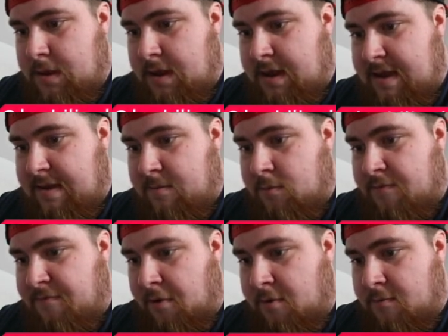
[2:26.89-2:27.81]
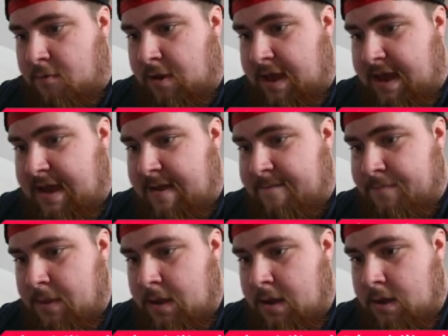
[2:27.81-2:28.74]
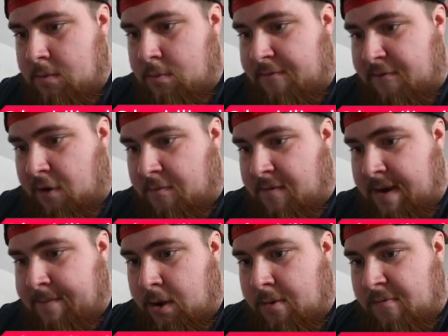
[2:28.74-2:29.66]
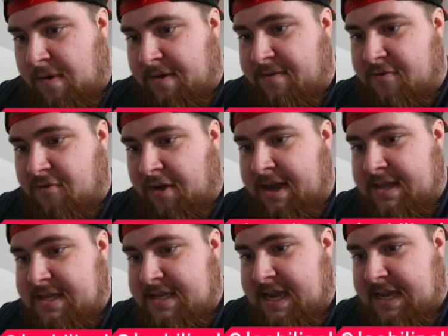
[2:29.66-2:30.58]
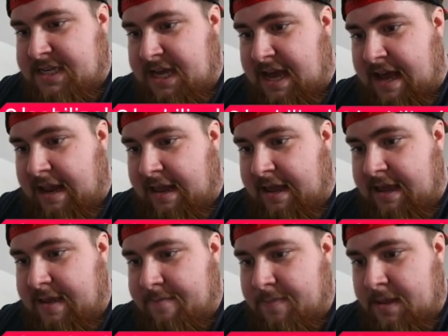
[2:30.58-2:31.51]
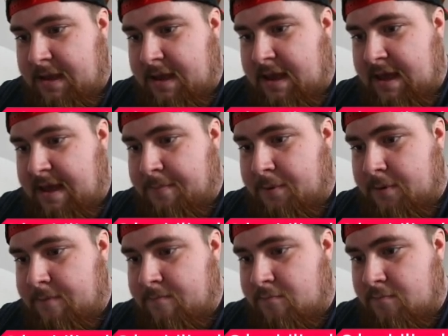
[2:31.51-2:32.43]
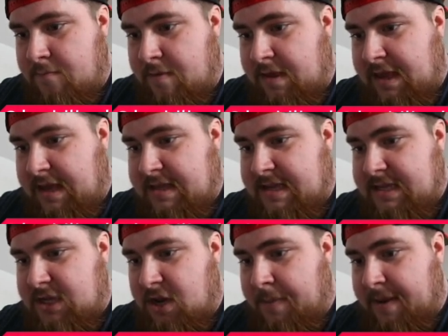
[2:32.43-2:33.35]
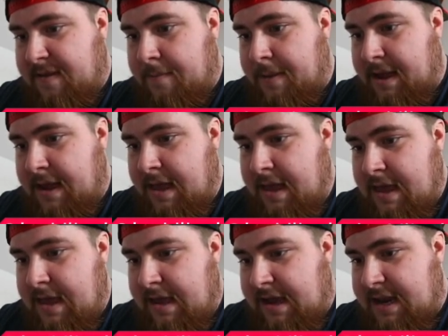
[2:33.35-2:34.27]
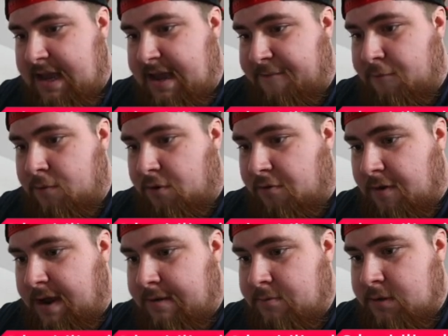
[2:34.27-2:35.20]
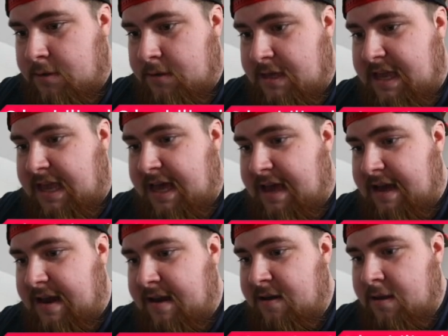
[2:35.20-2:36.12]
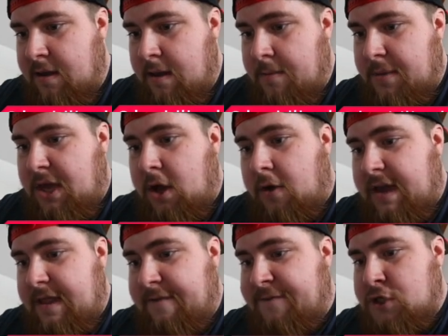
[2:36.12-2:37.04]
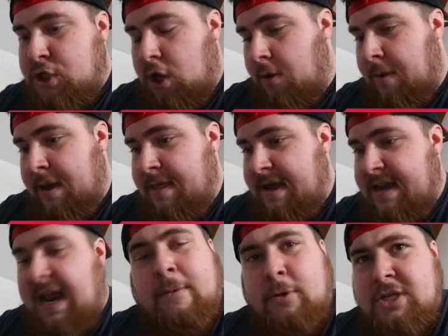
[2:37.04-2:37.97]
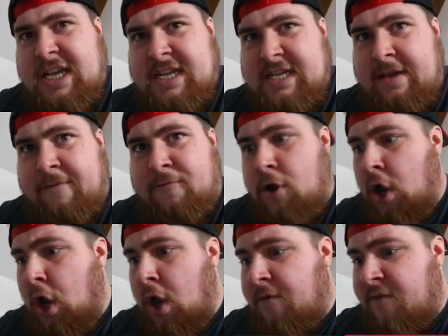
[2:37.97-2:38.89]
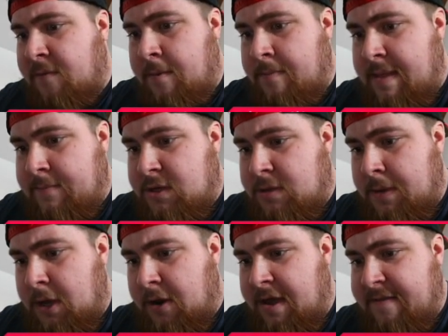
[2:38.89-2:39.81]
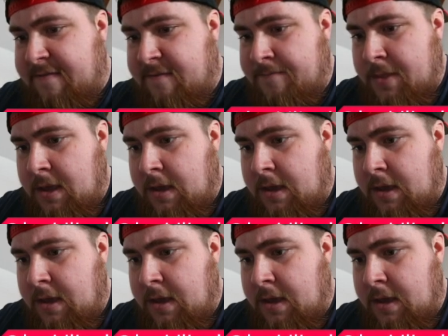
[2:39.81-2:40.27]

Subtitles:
We'll throw a roulette in, we'll throw a rainbow, we'll run straight into danger alley, but Kante's going to pass it back. Can he get through the crowd? He can, but he can't get the shot away in the end. I was asking for a lot from him then, to be honest.